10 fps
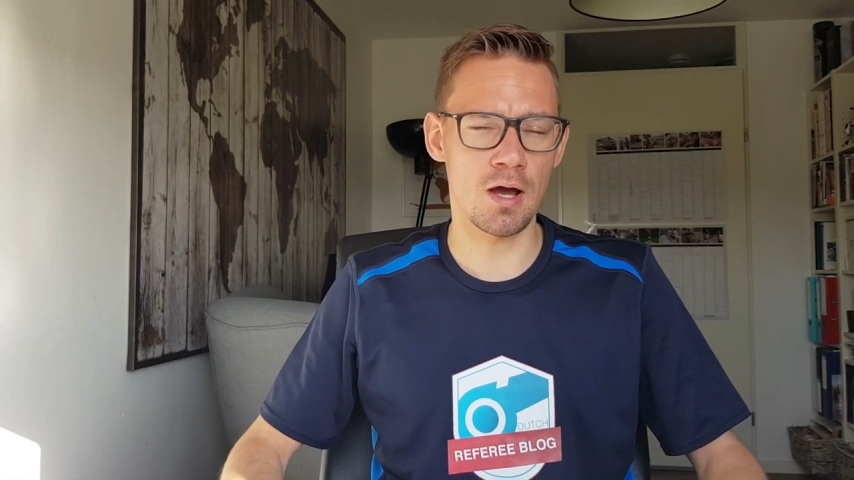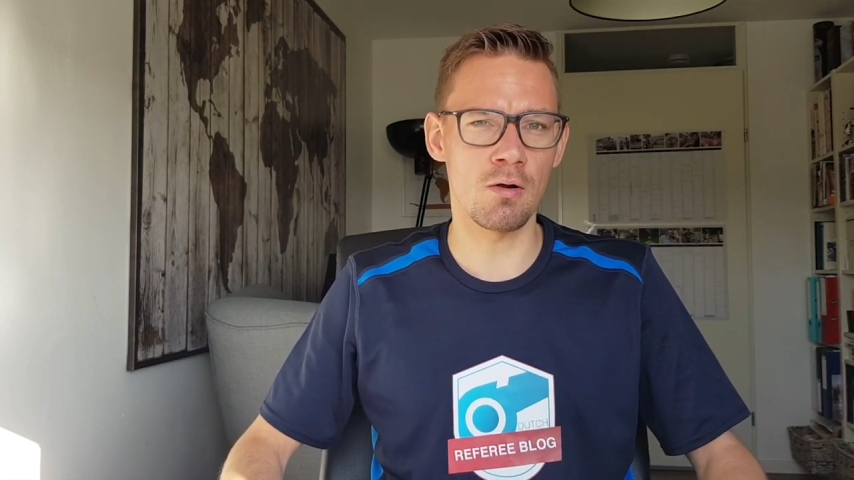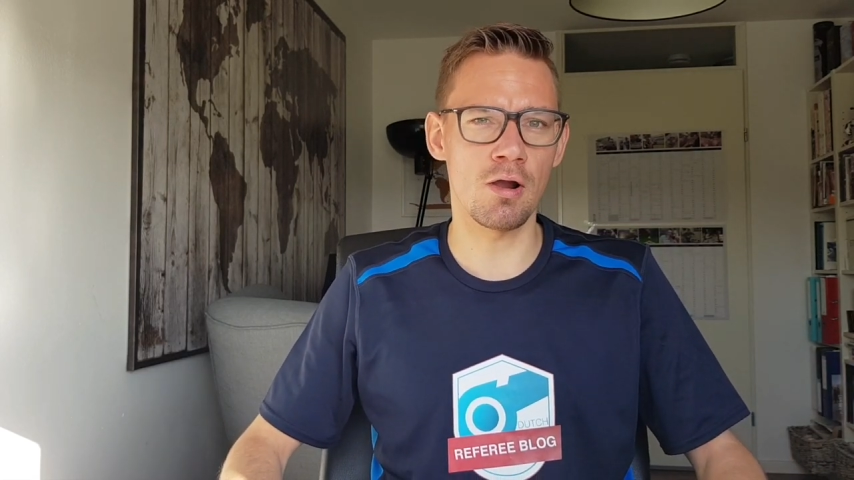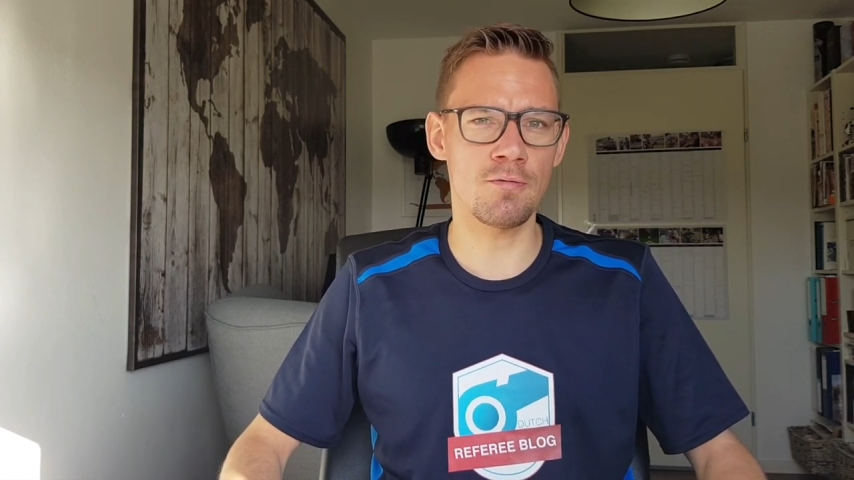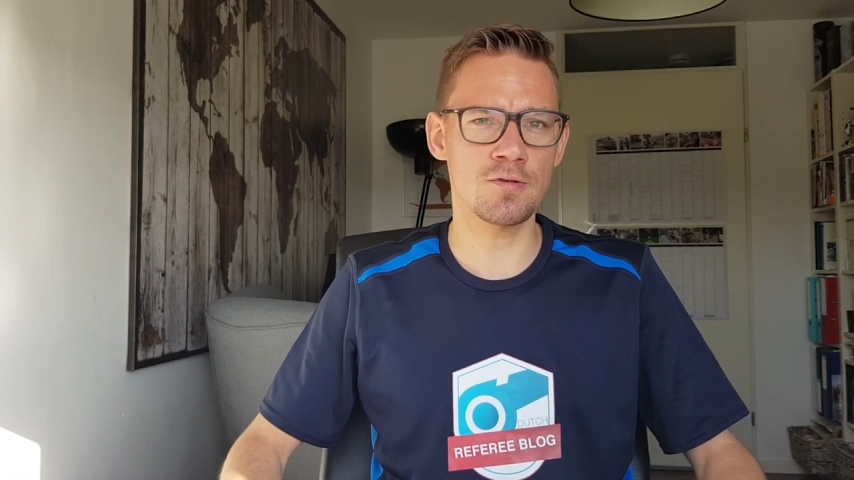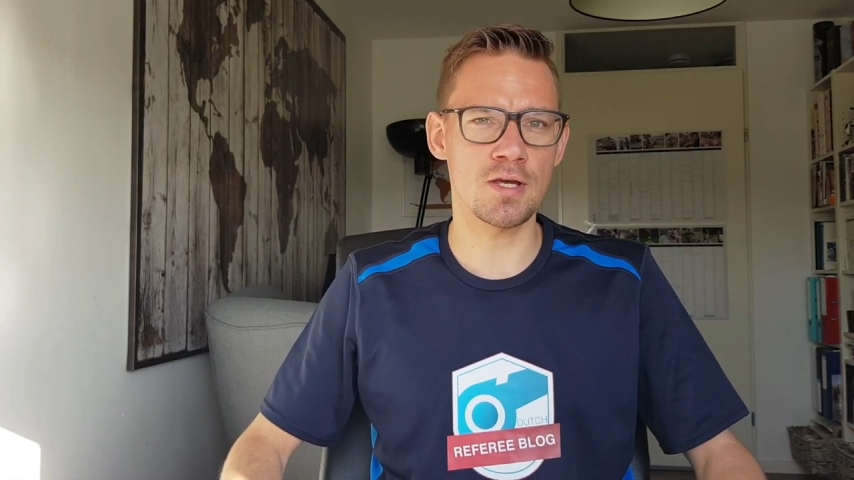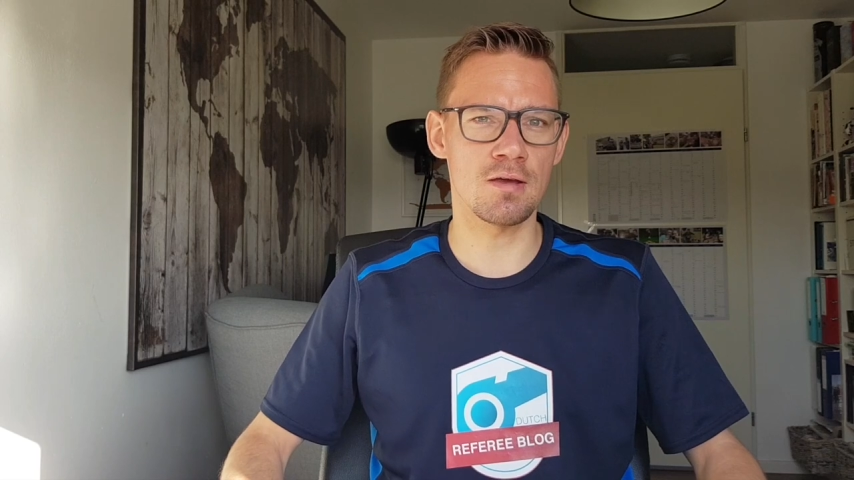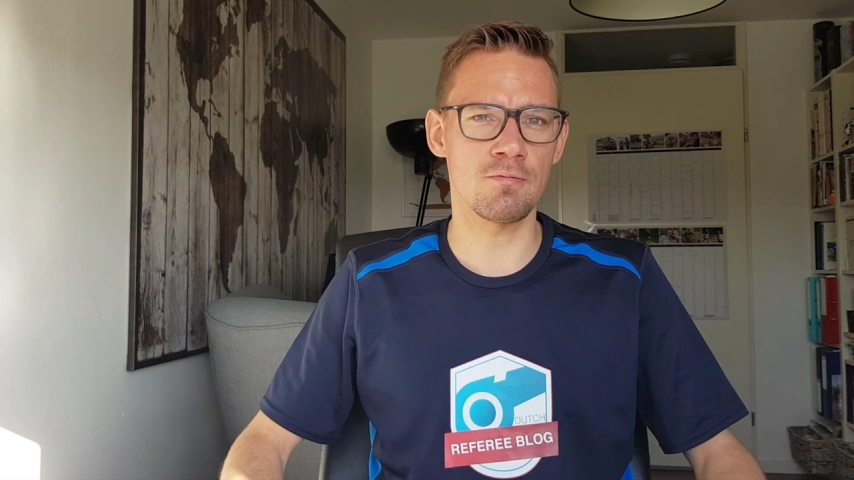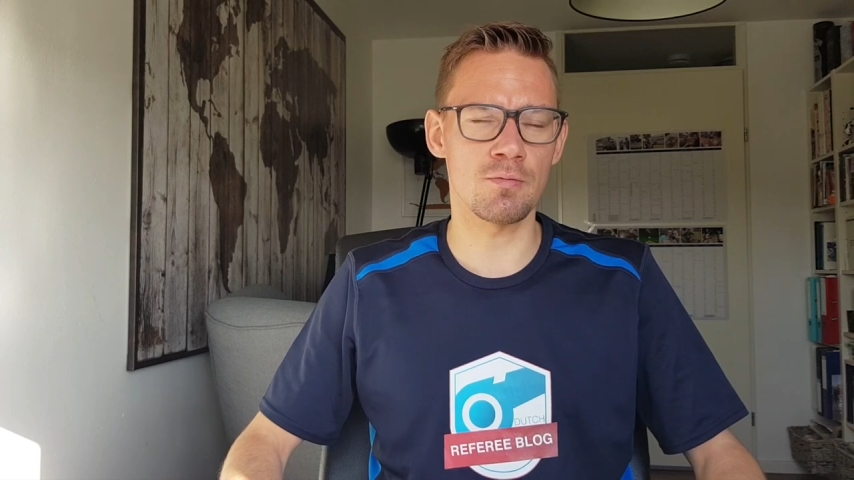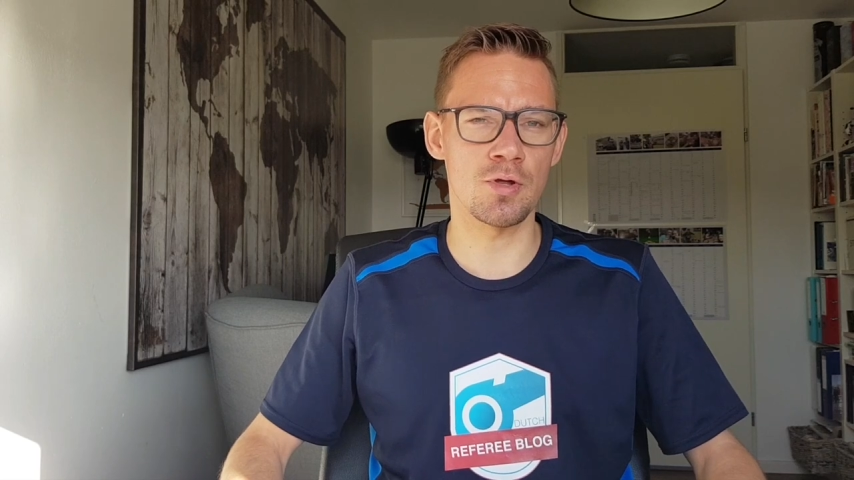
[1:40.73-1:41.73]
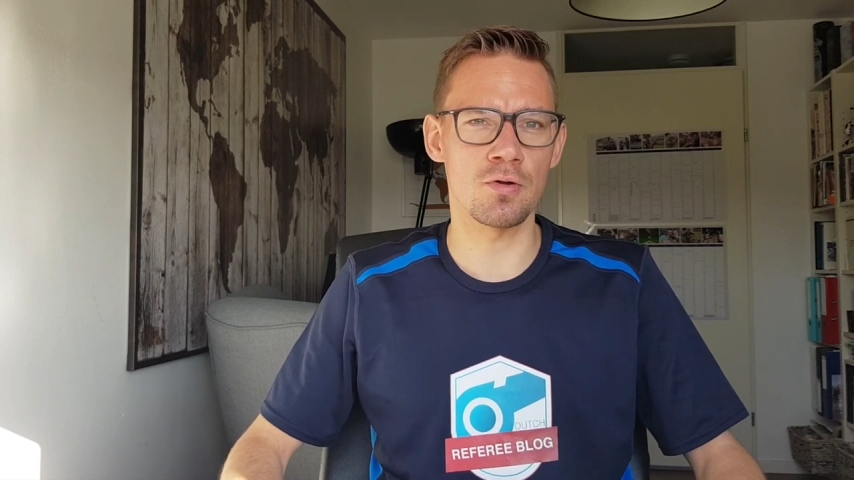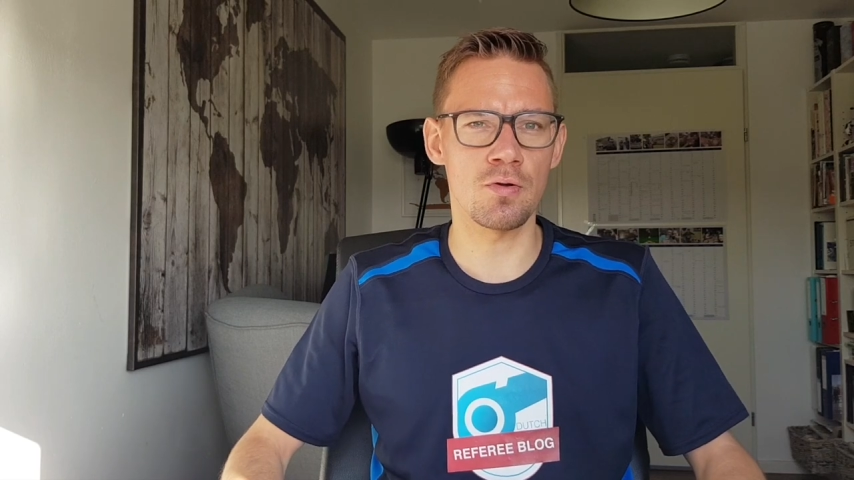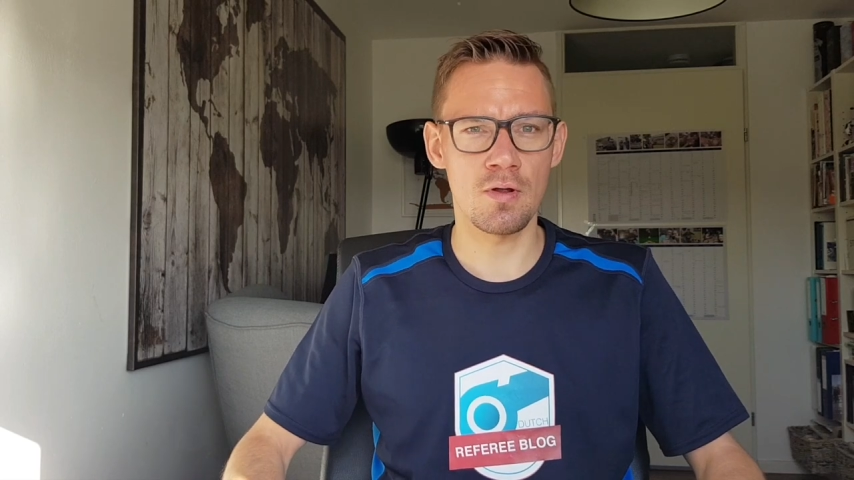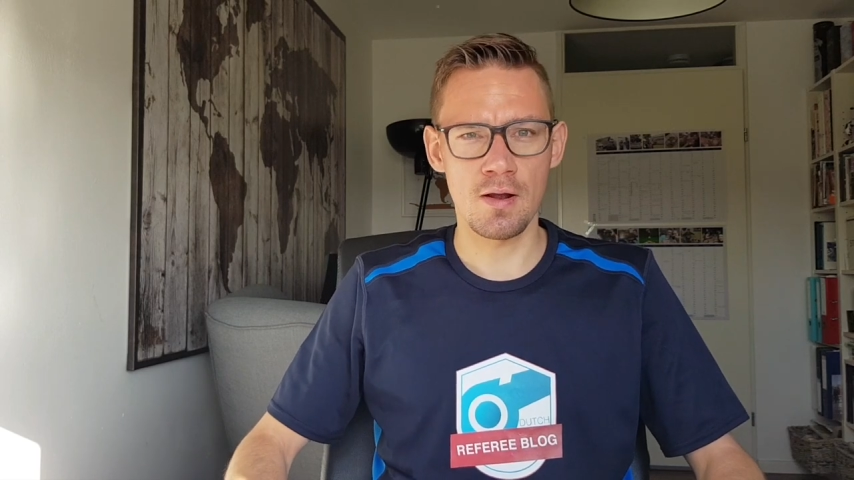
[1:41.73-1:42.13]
I'd love to hear from you.